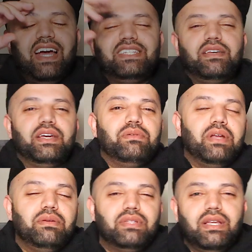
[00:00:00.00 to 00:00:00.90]
Assalamualaikum
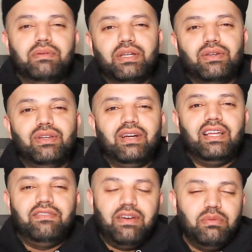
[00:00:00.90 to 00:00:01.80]
warahmatullahi wabarakatuh,
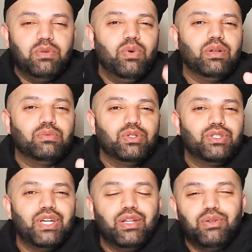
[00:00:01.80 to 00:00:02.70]
Halal family. Welcome to the
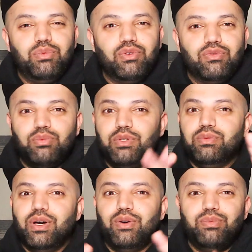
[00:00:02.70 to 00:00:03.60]
channel, you beautiful
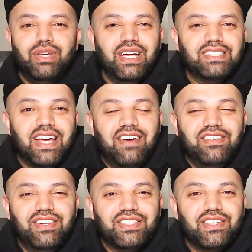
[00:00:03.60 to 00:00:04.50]
people. I hope you guys are
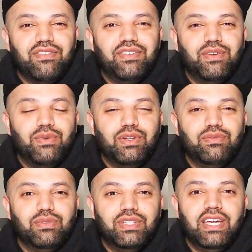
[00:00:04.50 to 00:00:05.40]
having yourself a
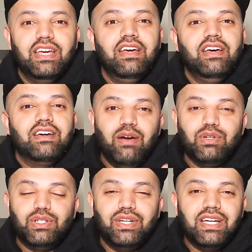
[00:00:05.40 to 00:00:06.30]
wonderful day. I
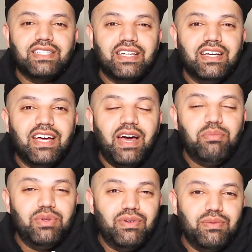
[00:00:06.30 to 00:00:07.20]
wish you guys a
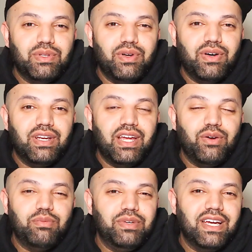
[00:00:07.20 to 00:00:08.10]
happy Ramadan, and I
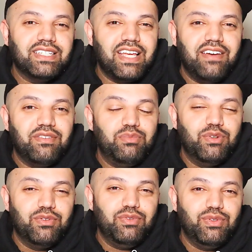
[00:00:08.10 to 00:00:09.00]
hope you guys have a
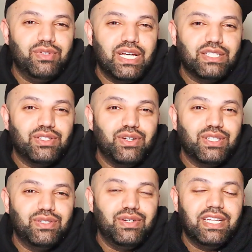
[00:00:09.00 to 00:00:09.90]
beautiful
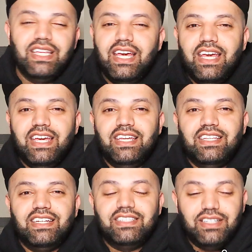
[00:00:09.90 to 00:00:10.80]
start to it.
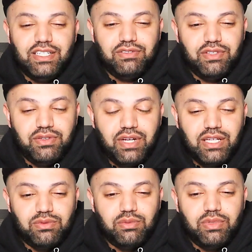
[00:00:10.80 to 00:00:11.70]
In today's video,
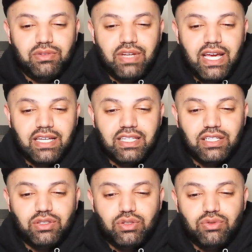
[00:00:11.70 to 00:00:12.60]
guys, we'll be
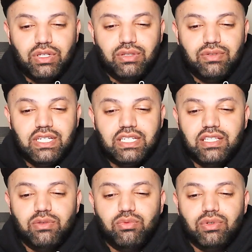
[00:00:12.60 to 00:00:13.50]
reacting to Indonesia,
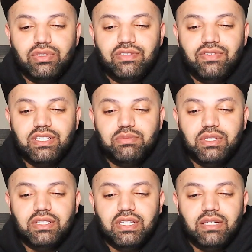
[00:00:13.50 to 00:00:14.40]
the world
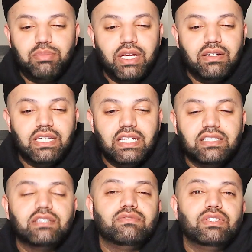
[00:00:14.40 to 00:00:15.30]
investment
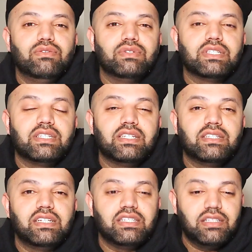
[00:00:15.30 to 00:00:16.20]
paradise. This video was
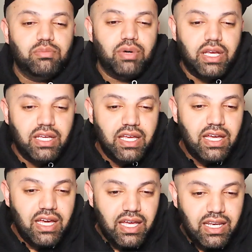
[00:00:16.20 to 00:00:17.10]
suggested by
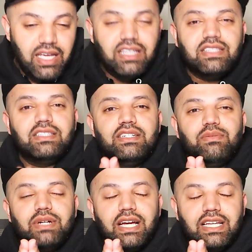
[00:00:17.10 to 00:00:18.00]
Ray.
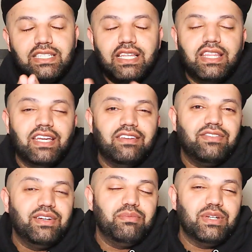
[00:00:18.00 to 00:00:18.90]
Terima kasih. Thank you
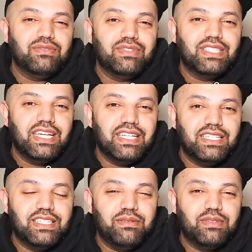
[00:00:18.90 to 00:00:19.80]
very much for taking
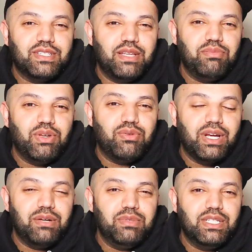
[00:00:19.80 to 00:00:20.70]
the time to send me a
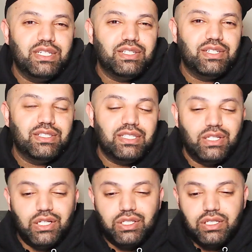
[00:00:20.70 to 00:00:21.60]
recommendation and
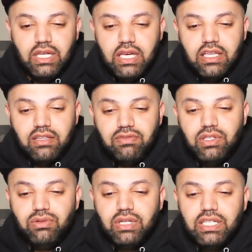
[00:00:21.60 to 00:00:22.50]
suggestion. The
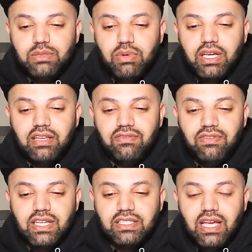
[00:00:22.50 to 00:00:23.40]
video is by
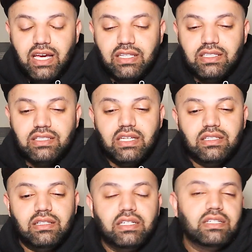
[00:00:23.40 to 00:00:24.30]
Invest Islands, and
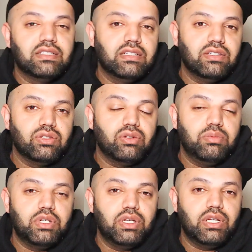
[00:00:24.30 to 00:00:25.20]
the link is in the
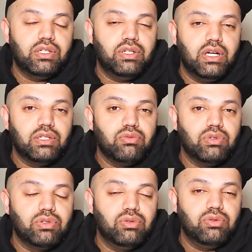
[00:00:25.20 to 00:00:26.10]
description in case you guys
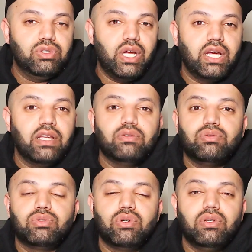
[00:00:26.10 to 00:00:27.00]
wanted to check it out.
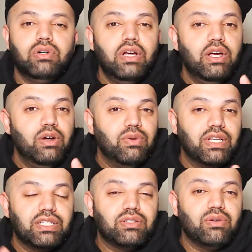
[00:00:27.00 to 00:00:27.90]
So inshallah, we'll
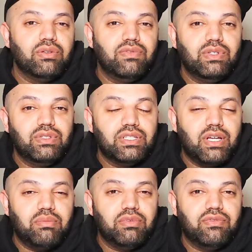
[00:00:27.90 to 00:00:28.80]
get started with the video in just a
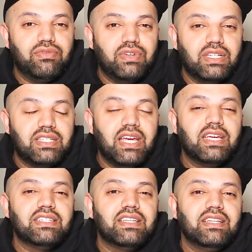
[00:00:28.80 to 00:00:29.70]
couple of
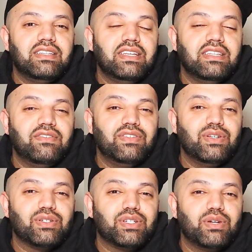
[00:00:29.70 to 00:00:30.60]
seconds, and at the end of the
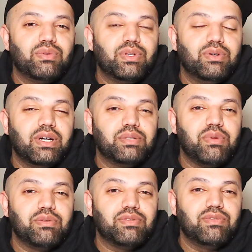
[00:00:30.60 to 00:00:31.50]
video, I'll share with you guys my
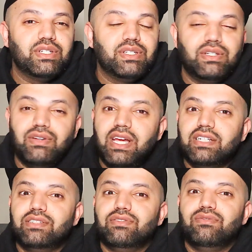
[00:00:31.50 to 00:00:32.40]
observation and
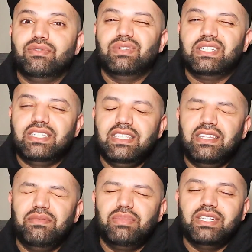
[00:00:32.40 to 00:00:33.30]
reactions. So if you want to see that,
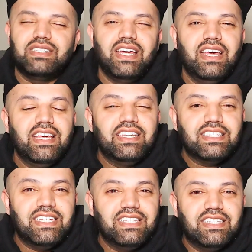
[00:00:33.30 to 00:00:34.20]
then please
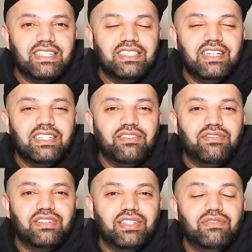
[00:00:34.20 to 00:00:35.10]
stay until the end of
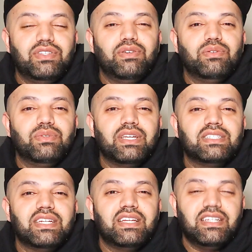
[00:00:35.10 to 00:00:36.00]
the video. And with that
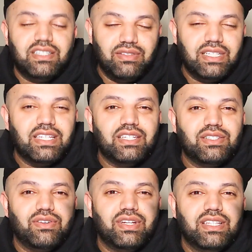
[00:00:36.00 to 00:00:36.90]
said, guys, now let's get
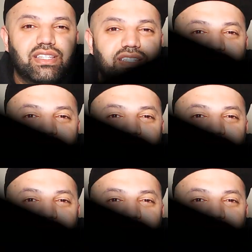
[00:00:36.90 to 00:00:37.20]
started.